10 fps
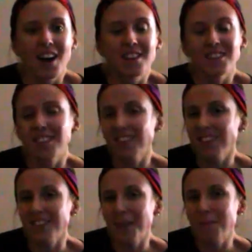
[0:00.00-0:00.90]
until
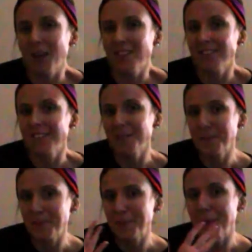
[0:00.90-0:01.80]
next time, guys,
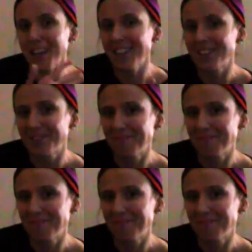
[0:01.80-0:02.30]
bye.